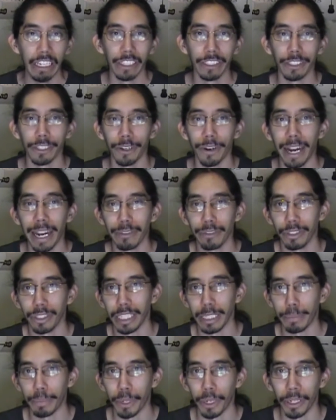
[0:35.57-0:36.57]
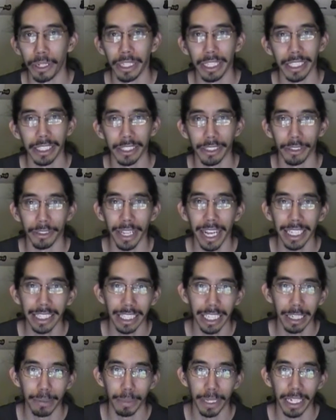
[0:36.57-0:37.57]
So I have to sleep early. So that's
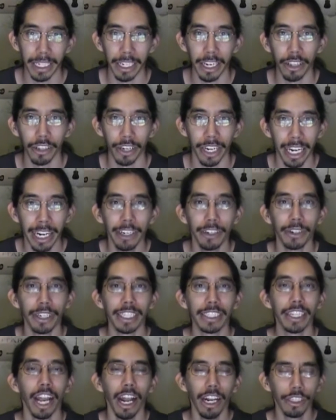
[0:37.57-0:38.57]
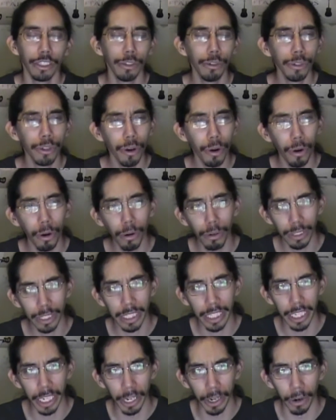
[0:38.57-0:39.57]
going to be another hindrance to the whole
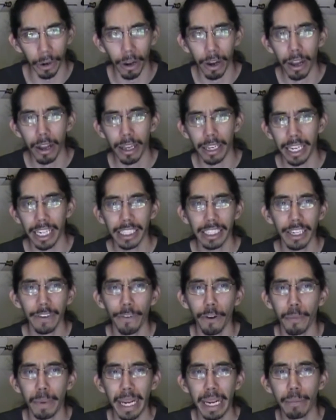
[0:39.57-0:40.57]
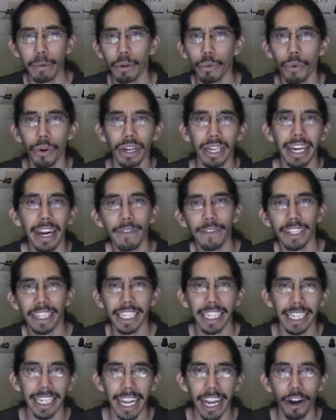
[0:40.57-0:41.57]
deal. Let's see if I'll be able to work
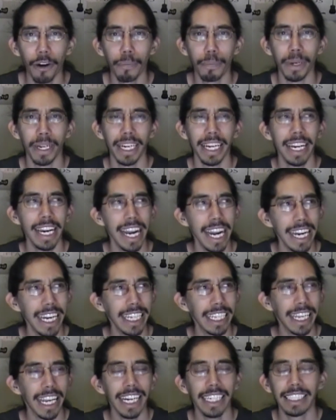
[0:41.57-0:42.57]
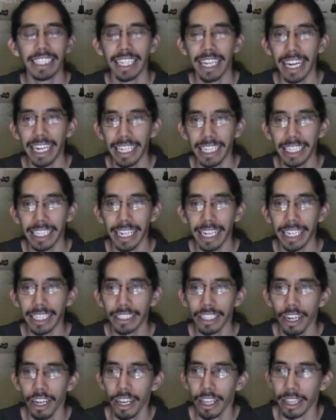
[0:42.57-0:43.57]
everything out. But in any case,
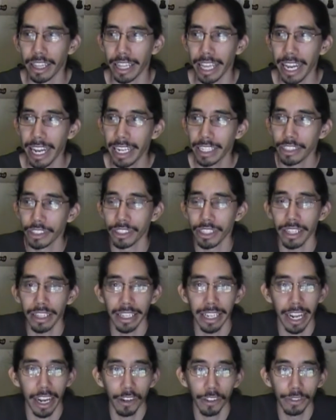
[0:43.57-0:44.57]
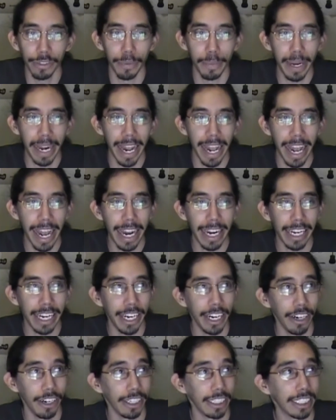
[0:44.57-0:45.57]
that there's nothing else for me to add
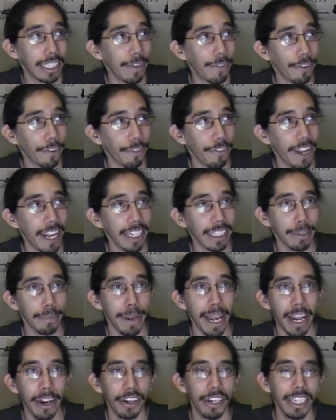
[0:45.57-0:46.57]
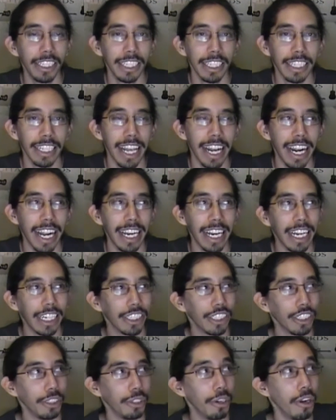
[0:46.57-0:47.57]
here except for the fact the matter is that I
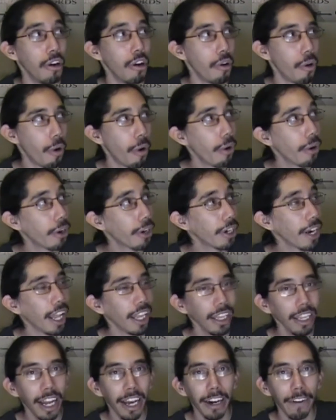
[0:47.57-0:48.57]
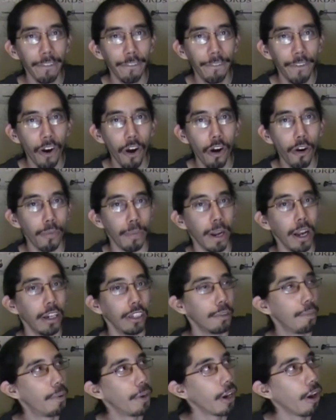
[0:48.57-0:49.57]
actually ordered a lot of foam
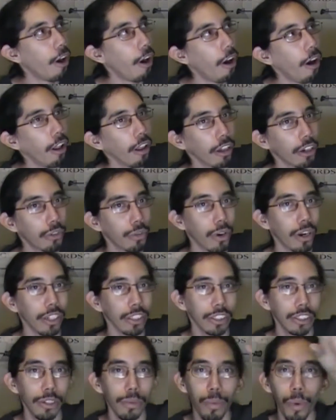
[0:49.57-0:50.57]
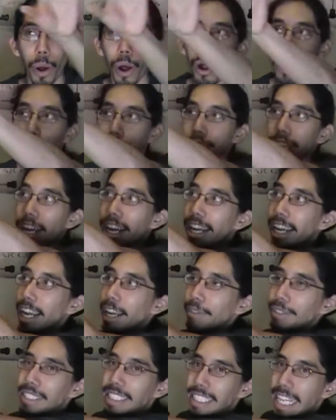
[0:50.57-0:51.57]
to put all across the walls. I
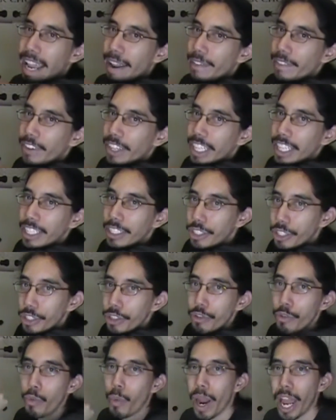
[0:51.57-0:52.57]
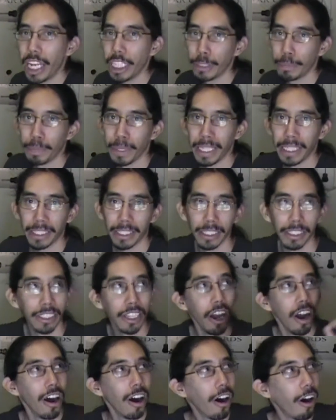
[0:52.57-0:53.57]
have 72 wedge pieces
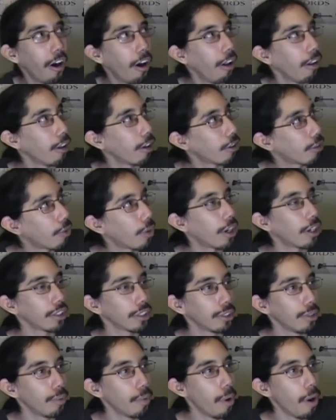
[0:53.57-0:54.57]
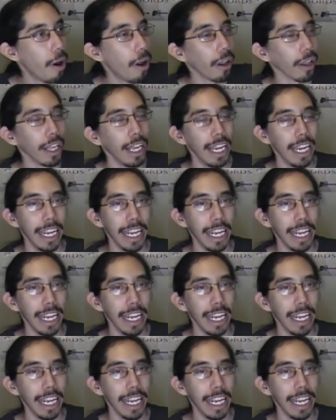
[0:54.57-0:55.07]
all across the wall.